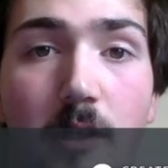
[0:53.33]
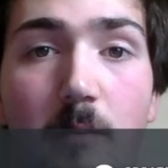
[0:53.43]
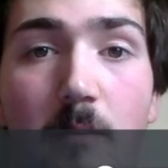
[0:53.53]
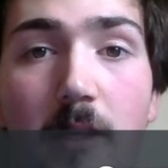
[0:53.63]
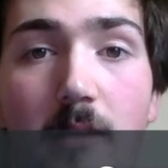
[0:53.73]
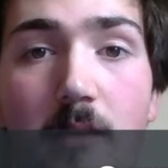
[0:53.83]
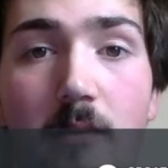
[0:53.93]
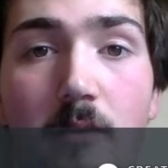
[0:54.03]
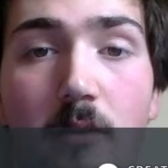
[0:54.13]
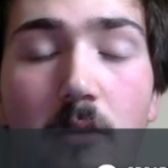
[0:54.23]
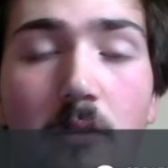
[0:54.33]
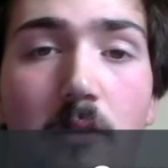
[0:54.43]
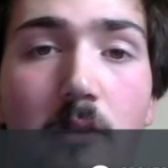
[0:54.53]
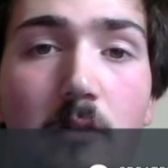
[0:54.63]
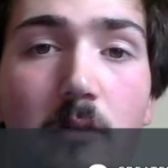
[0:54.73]
and in plant cells,
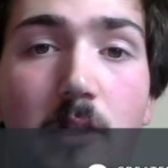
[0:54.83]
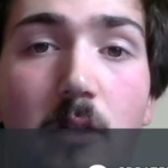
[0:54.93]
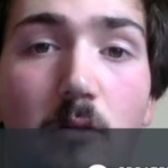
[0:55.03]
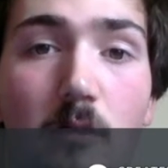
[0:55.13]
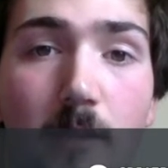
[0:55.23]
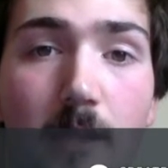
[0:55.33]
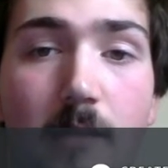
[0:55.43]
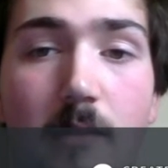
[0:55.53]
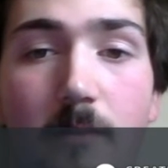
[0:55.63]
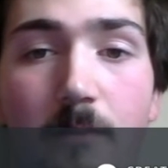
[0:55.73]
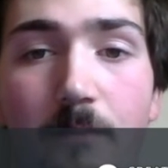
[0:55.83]
they're known as chloroplasts.